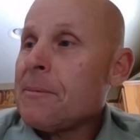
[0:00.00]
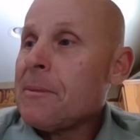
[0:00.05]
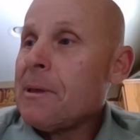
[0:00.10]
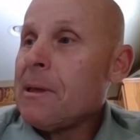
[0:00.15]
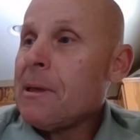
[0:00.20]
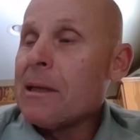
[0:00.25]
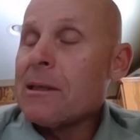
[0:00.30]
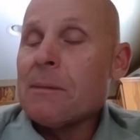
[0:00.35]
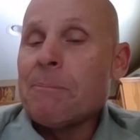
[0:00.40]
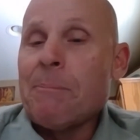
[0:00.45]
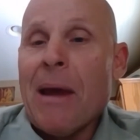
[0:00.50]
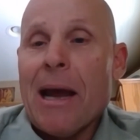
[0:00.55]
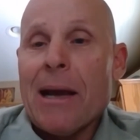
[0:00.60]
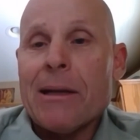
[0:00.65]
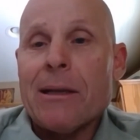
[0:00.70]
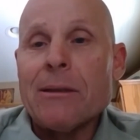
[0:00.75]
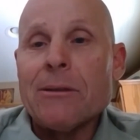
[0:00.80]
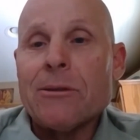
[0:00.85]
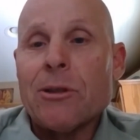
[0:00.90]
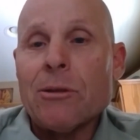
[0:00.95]
gets
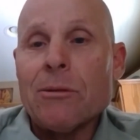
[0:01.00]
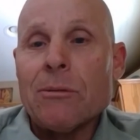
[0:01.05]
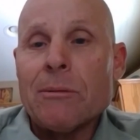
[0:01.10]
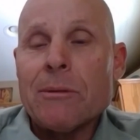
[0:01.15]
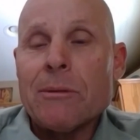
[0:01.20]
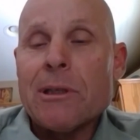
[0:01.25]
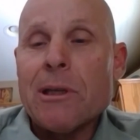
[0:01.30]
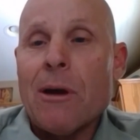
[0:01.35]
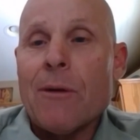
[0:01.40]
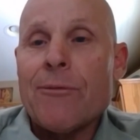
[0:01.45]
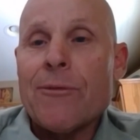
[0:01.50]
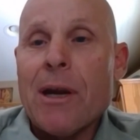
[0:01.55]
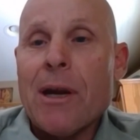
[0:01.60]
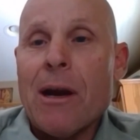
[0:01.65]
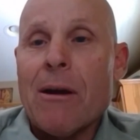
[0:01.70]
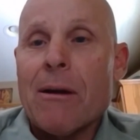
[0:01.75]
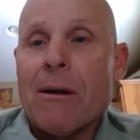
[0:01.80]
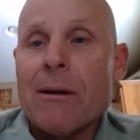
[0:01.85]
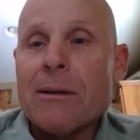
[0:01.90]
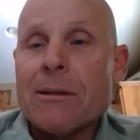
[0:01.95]
back into
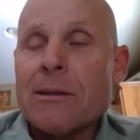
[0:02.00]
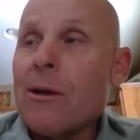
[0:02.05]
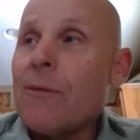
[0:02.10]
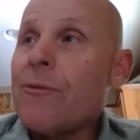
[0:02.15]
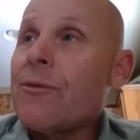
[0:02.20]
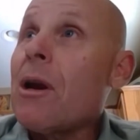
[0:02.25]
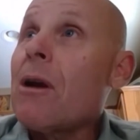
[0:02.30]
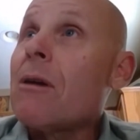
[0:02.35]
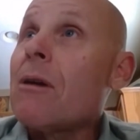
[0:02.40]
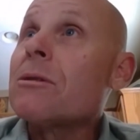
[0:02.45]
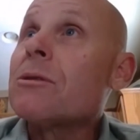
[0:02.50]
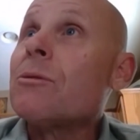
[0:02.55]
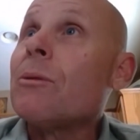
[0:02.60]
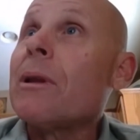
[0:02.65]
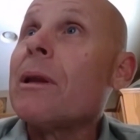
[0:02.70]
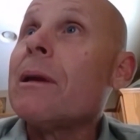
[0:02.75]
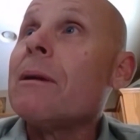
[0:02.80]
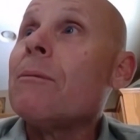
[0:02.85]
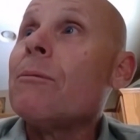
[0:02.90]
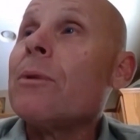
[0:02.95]
self-care. Self-care is
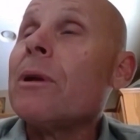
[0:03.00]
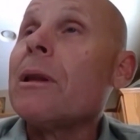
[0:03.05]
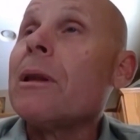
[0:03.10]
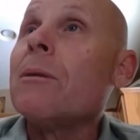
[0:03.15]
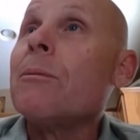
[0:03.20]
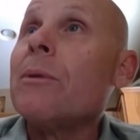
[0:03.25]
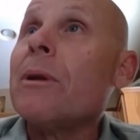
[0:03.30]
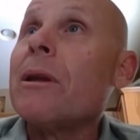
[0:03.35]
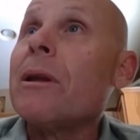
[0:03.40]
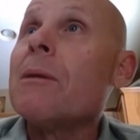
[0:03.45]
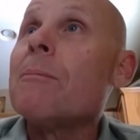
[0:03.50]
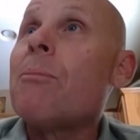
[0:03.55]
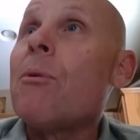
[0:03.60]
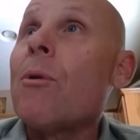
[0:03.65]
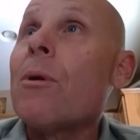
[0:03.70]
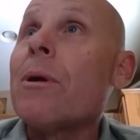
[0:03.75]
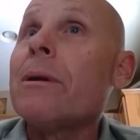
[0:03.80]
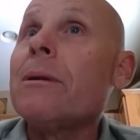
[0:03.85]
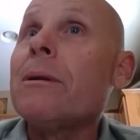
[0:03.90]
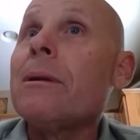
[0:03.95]
really, really, really
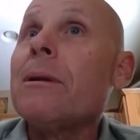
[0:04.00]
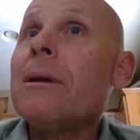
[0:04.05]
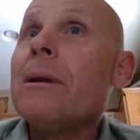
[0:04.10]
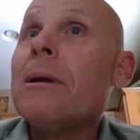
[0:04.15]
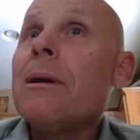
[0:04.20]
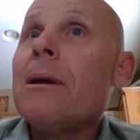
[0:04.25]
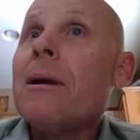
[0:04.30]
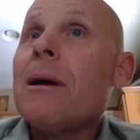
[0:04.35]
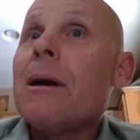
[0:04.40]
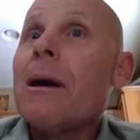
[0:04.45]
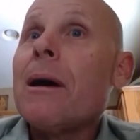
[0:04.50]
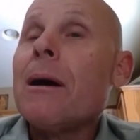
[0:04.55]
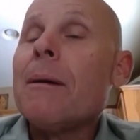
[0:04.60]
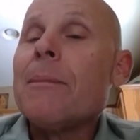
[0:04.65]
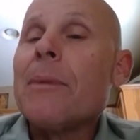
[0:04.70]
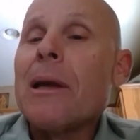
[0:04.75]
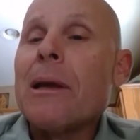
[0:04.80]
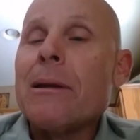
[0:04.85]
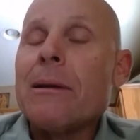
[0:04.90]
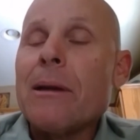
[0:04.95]
important.
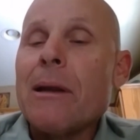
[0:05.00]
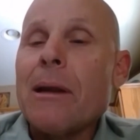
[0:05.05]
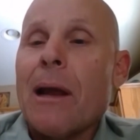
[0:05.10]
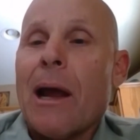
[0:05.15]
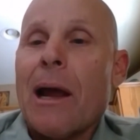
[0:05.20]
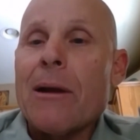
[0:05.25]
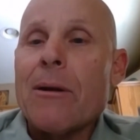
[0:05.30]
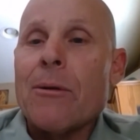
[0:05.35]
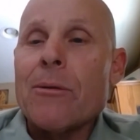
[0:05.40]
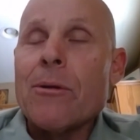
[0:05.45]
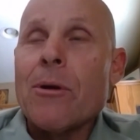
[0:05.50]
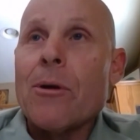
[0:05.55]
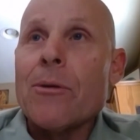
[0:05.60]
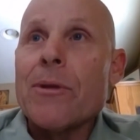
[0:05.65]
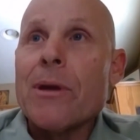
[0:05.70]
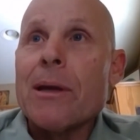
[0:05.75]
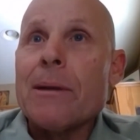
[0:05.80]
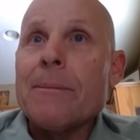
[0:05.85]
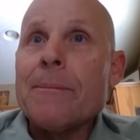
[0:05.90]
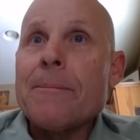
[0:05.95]
And I don't know
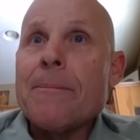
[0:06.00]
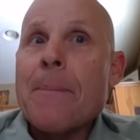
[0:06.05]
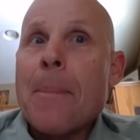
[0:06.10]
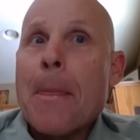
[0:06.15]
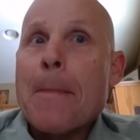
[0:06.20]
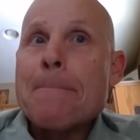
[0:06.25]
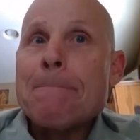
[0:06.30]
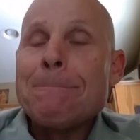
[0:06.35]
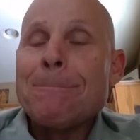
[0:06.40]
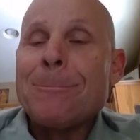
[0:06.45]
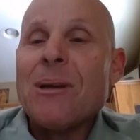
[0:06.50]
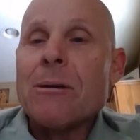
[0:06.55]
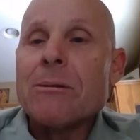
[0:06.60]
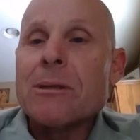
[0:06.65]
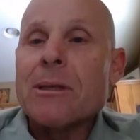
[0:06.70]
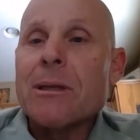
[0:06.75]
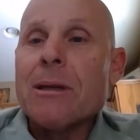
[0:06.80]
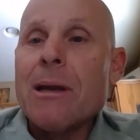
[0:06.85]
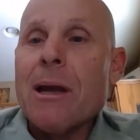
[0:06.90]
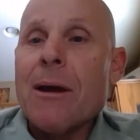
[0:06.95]
that there's
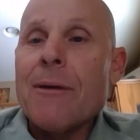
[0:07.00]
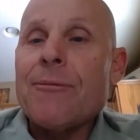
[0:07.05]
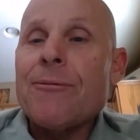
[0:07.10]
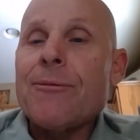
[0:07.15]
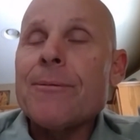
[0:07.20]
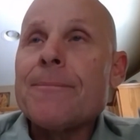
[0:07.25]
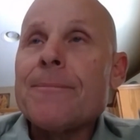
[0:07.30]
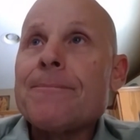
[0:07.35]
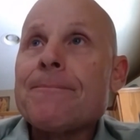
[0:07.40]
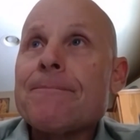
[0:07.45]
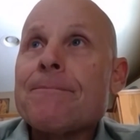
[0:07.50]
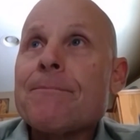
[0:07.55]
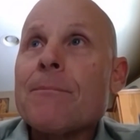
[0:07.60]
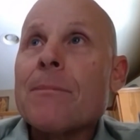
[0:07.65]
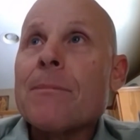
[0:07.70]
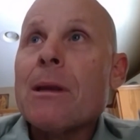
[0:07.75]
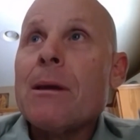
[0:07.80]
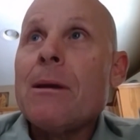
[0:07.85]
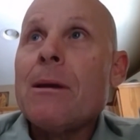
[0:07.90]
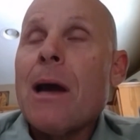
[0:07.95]
enough.
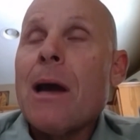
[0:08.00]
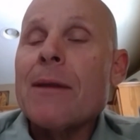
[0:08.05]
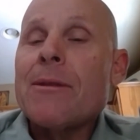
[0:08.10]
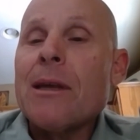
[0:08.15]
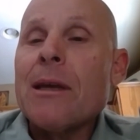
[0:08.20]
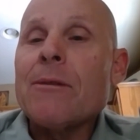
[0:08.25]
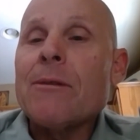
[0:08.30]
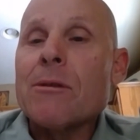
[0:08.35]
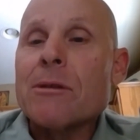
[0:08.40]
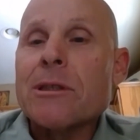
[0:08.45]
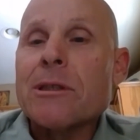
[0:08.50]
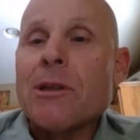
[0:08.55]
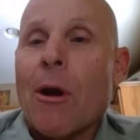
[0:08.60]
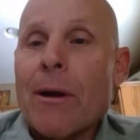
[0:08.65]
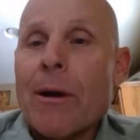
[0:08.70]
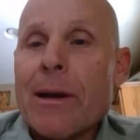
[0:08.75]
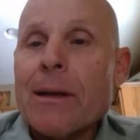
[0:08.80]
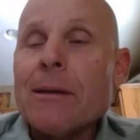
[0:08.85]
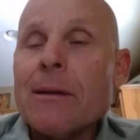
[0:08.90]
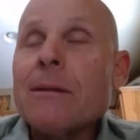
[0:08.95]
I think there's
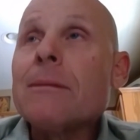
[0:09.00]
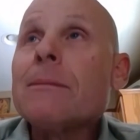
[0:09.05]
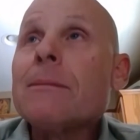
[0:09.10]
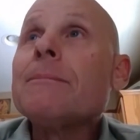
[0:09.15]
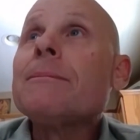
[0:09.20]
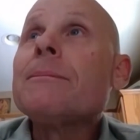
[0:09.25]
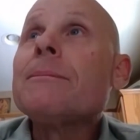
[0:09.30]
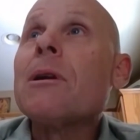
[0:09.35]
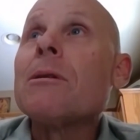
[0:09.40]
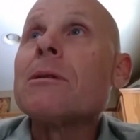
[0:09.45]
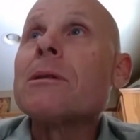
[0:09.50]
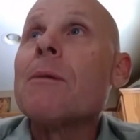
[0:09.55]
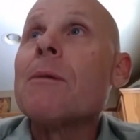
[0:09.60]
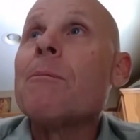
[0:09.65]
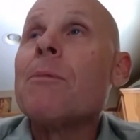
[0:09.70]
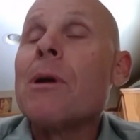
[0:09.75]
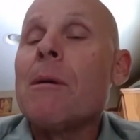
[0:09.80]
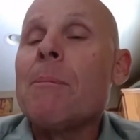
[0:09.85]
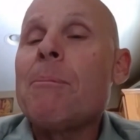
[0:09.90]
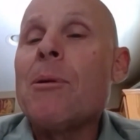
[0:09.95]
a
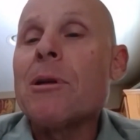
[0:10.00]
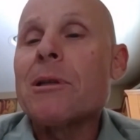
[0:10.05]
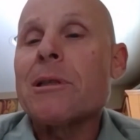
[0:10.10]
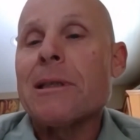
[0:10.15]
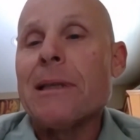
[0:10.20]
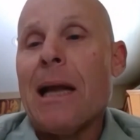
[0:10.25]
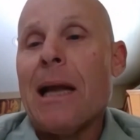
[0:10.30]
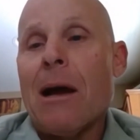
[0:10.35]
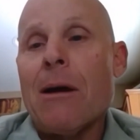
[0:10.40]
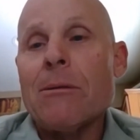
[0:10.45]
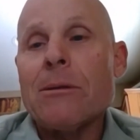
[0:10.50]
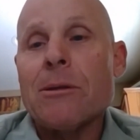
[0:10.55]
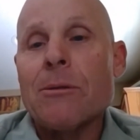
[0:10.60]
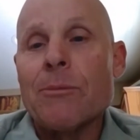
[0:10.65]
real push now to